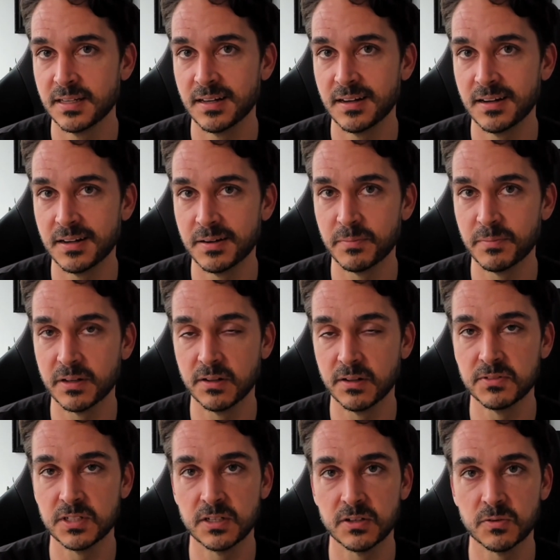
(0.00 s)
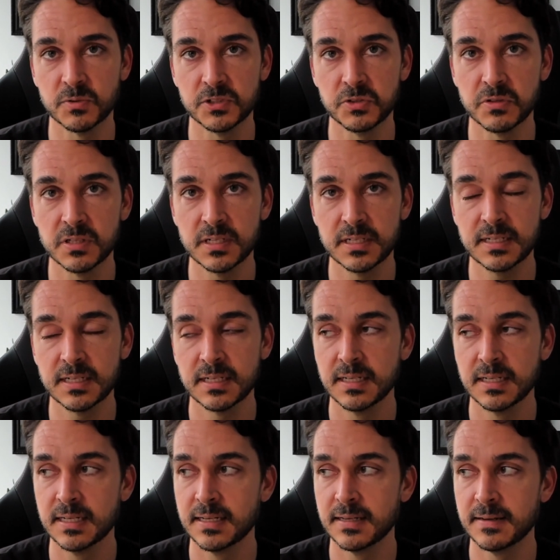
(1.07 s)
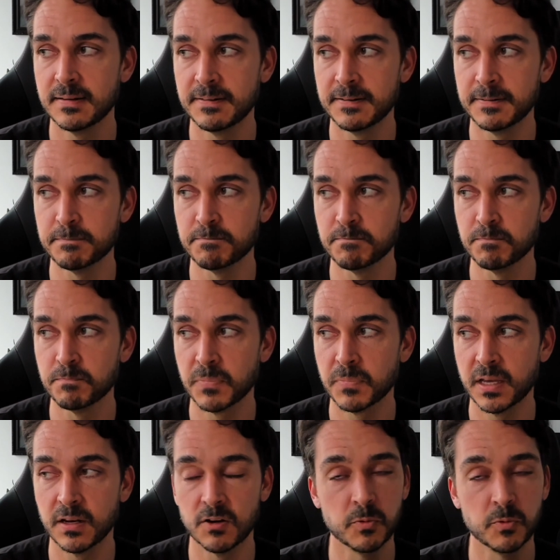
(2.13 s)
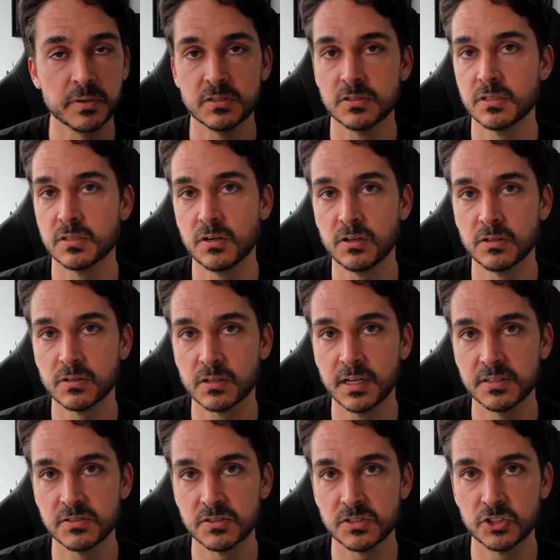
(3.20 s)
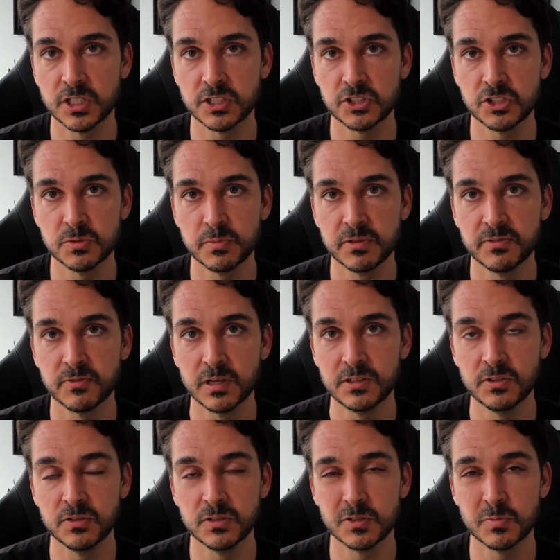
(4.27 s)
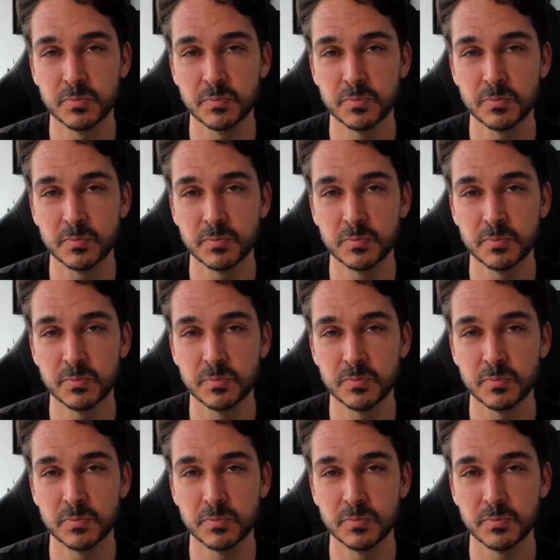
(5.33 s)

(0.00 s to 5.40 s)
I'd love to hear what you think, and open to all kinds of suggestions before I do this.